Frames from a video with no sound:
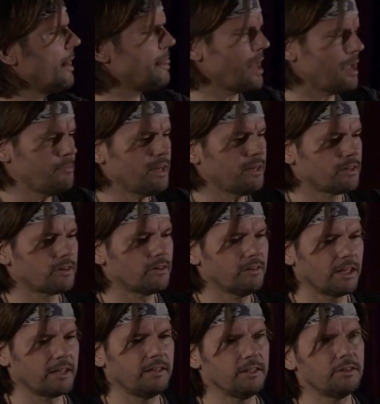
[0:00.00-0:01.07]
I met a girl and
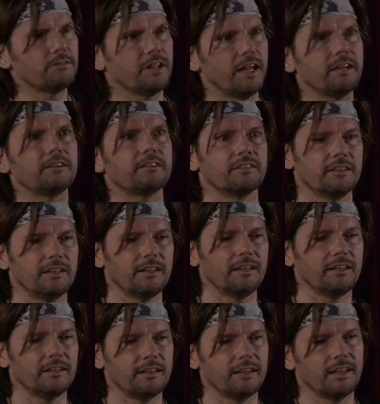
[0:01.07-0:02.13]
I think you'll like her, and
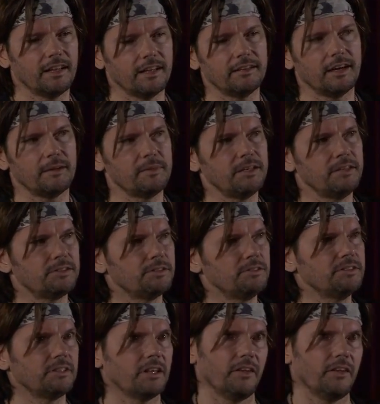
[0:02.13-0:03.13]
I'm going to introduce.